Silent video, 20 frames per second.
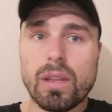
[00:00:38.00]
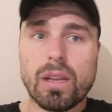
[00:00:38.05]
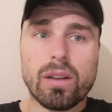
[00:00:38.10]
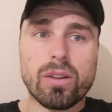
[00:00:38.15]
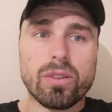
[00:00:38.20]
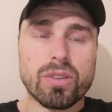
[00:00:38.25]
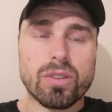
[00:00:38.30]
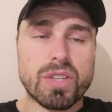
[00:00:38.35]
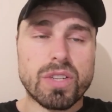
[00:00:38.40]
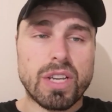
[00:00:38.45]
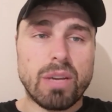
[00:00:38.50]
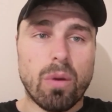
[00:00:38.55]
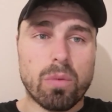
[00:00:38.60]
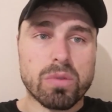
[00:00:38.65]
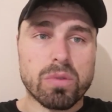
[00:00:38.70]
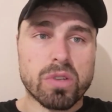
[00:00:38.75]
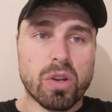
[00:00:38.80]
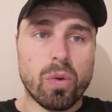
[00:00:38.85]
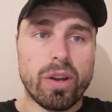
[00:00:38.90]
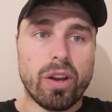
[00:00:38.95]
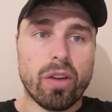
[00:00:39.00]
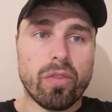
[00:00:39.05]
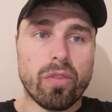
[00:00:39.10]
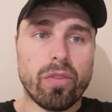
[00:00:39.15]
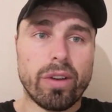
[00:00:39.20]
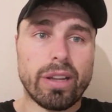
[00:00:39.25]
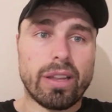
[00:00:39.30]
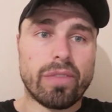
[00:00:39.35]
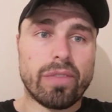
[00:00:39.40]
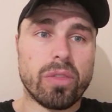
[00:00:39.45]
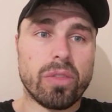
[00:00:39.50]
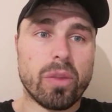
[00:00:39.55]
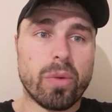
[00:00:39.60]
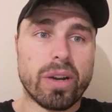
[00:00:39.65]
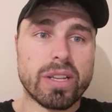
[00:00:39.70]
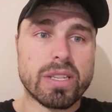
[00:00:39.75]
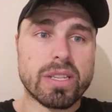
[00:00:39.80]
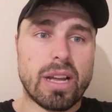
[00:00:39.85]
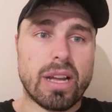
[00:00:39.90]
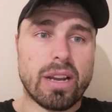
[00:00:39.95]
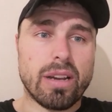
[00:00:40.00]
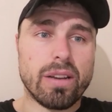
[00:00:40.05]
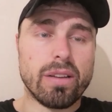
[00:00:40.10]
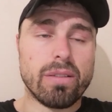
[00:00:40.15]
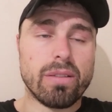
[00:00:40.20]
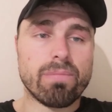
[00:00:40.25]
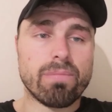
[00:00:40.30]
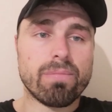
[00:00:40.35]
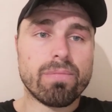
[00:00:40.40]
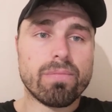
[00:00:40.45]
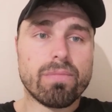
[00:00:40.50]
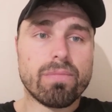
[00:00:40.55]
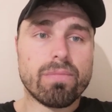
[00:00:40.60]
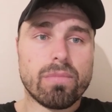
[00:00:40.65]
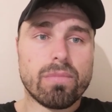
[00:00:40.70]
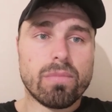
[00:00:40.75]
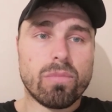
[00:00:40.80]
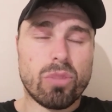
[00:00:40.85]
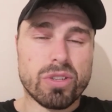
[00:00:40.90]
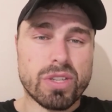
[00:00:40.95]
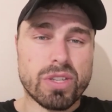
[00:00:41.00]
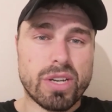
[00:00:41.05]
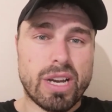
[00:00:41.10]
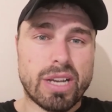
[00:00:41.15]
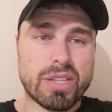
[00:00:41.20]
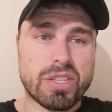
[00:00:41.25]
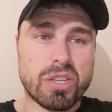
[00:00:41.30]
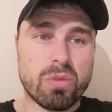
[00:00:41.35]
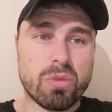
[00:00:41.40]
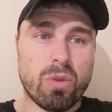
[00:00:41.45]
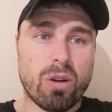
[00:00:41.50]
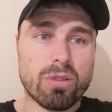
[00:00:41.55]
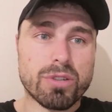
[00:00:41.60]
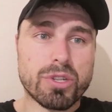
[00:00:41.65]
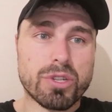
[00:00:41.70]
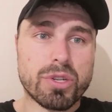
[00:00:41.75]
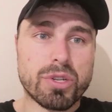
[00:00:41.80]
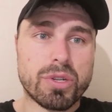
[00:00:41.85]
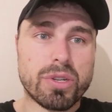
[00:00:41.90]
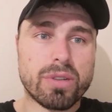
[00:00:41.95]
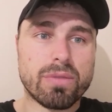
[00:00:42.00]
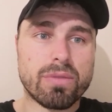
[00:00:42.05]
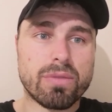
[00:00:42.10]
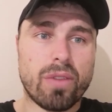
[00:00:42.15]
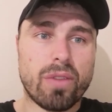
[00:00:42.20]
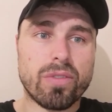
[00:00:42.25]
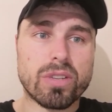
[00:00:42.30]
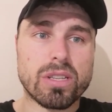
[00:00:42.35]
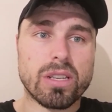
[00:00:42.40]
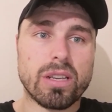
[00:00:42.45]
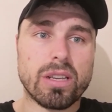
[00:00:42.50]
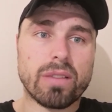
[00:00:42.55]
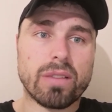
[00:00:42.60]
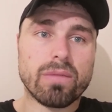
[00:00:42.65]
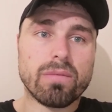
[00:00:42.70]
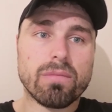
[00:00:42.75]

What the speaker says: Could see what was going on really from the West Stand, and wasn't nice to watch. Obviously,